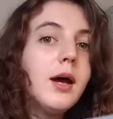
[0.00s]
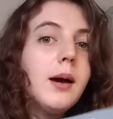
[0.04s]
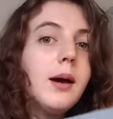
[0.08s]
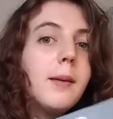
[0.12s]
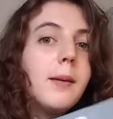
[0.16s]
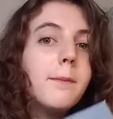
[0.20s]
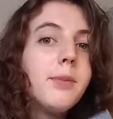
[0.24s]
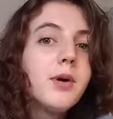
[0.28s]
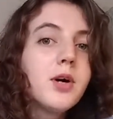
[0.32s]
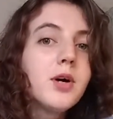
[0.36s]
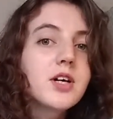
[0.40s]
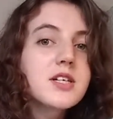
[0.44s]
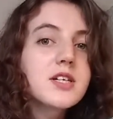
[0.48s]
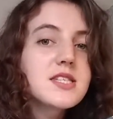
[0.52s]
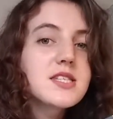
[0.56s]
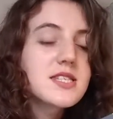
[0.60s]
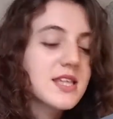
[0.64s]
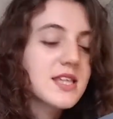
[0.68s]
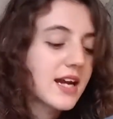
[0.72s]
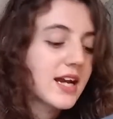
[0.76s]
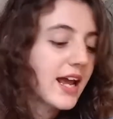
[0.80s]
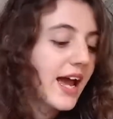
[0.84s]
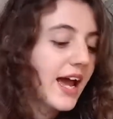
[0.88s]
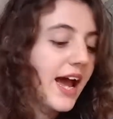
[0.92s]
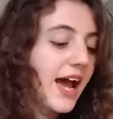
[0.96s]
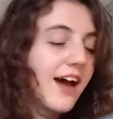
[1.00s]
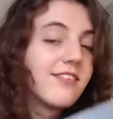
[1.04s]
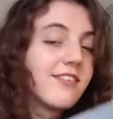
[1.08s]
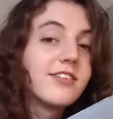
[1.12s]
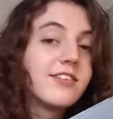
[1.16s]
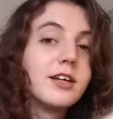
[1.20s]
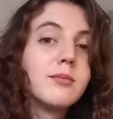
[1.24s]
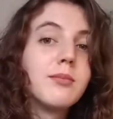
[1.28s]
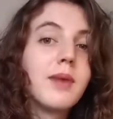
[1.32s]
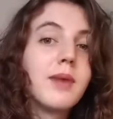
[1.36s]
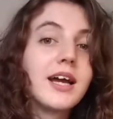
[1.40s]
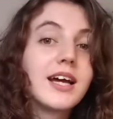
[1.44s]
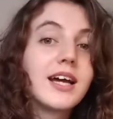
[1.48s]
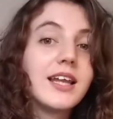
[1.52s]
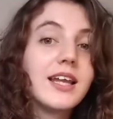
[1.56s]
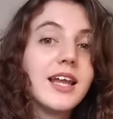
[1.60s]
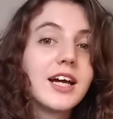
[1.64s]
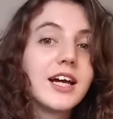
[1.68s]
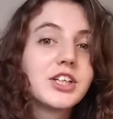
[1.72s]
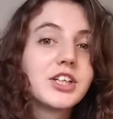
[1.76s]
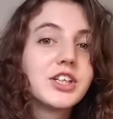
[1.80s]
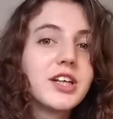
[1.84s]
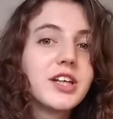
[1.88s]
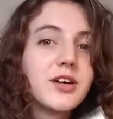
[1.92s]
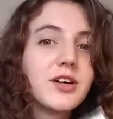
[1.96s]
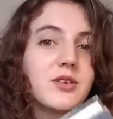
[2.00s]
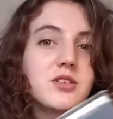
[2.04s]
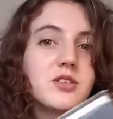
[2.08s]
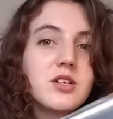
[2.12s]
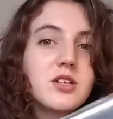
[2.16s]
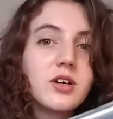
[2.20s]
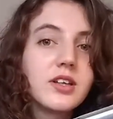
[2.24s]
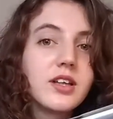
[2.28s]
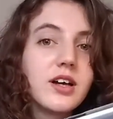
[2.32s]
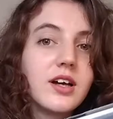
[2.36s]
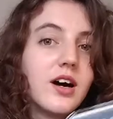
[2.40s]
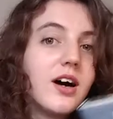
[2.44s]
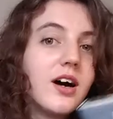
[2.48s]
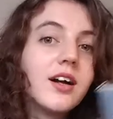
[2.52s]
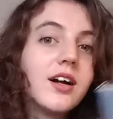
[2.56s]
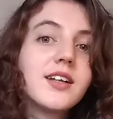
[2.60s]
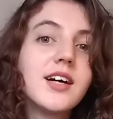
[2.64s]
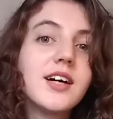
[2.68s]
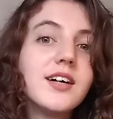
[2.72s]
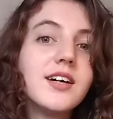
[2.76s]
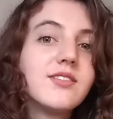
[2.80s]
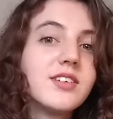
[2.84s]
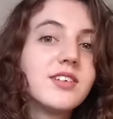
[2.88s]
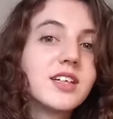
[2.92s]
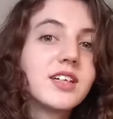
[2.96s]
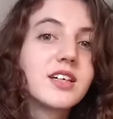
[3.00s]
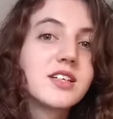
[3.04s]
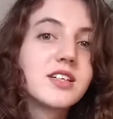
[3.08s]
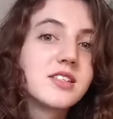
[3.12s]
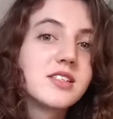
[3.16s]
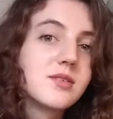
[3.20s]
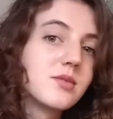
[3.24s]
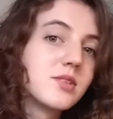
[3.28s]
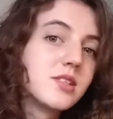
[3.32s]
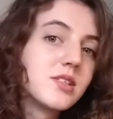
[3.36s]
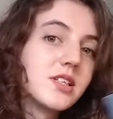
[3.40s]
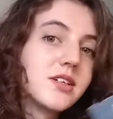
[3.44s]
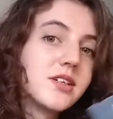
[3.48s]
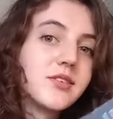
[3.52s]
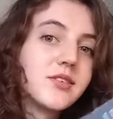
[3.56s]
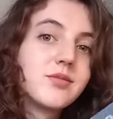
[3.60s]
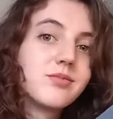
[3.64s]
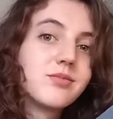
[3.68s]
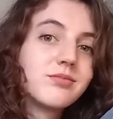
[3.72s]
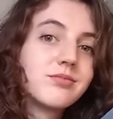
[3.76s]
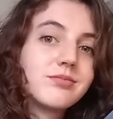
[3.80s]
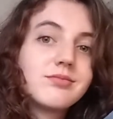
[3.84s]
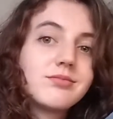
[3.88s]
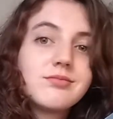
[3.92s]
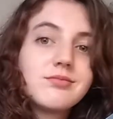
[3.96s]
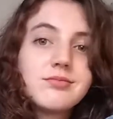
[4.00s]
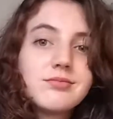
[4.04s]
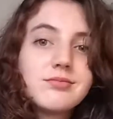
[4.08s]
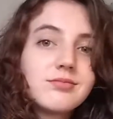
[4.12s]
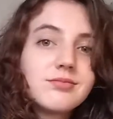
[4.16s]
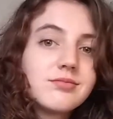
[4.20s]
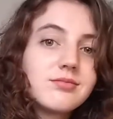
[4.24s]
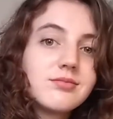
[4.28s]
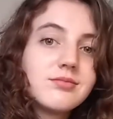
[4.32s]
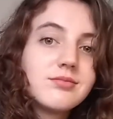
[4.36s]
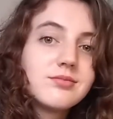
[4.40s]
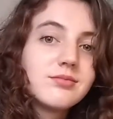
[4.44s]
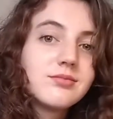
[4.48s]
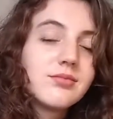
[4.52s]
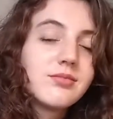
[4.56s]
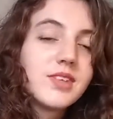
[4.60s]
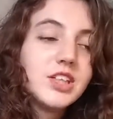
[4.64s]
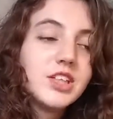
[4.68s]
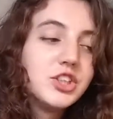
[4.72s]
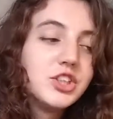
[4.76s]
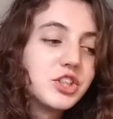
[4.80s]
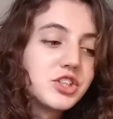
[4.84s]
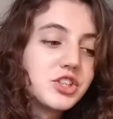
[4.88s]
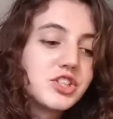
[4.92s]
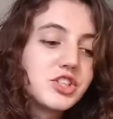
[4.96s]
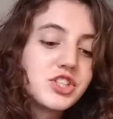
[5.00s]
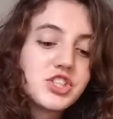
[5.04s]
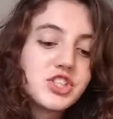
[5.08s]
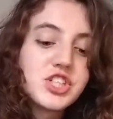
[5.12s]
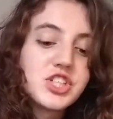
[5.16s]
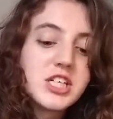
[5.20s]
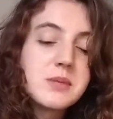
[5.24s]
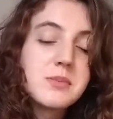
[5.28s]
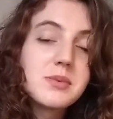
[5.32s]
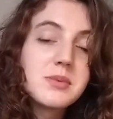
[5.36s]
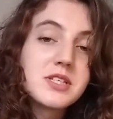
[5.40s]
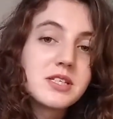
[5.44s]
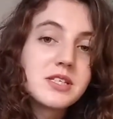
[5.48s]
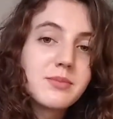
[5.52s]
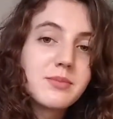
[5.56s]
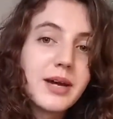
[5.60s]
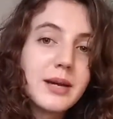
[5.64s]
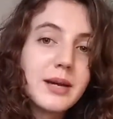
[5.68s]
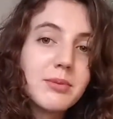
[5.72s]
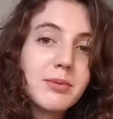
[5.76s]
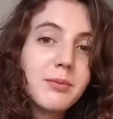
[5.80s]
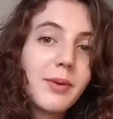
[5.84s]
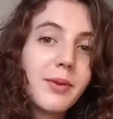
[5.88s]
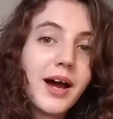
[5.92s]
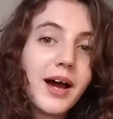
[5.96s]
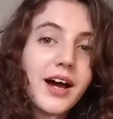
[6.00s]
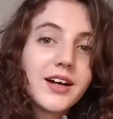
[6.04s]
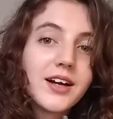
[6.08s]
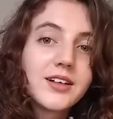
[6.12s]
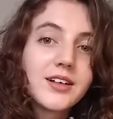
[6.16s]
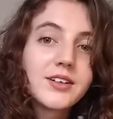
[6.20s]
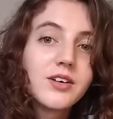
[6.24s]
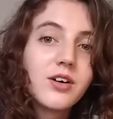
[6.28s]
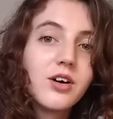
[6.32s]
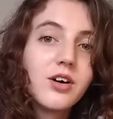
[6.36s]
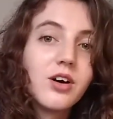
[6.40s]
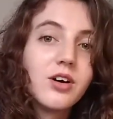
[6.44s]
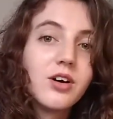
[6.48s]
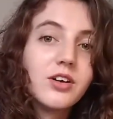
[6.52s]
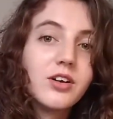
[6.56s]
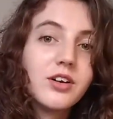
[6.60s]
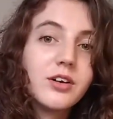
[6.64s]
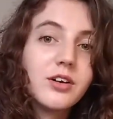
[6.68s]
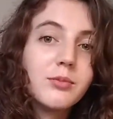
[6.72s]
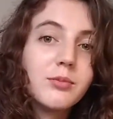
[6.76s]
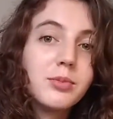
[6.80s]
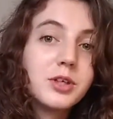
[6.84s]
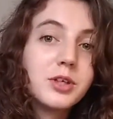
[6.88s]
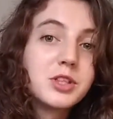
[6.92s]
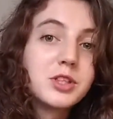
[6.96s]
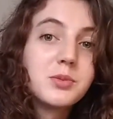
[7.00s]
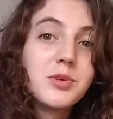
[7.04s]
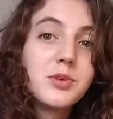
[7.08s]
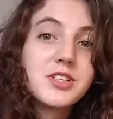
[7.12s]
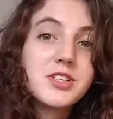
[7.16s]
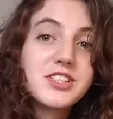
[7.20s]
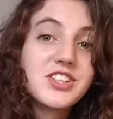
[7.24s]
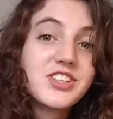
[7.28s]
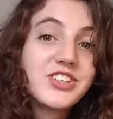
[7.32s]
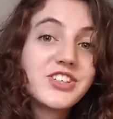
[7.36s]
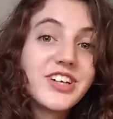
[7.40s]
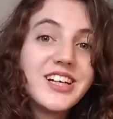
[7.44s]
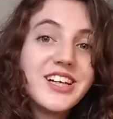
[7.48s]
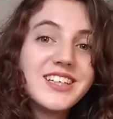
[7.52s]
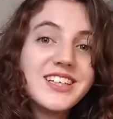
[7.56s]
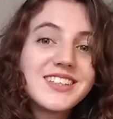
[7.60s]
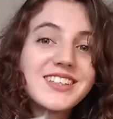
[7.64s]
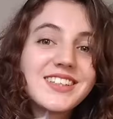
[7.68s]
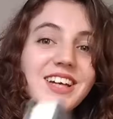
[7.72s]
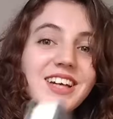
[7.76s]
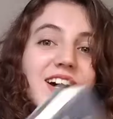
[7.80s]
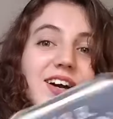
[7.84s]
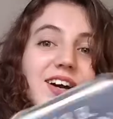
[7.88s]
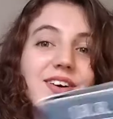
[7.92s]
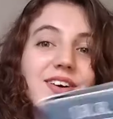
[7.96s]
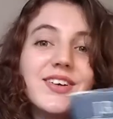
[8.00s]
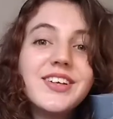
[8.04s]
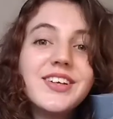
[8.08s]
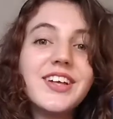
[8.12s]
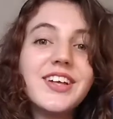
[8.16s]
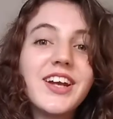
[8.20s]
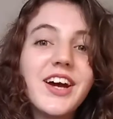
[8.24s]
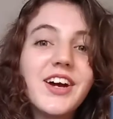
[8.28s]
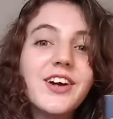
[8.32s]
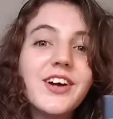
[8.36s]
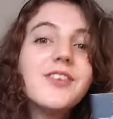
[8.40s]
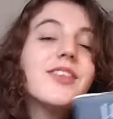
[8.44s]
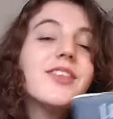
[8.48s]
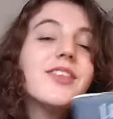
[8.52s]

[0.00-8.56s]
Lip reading: books that I have in my collection. I also got the hardcover because it was like just as cheap as the paperback on Book Depository, so you know.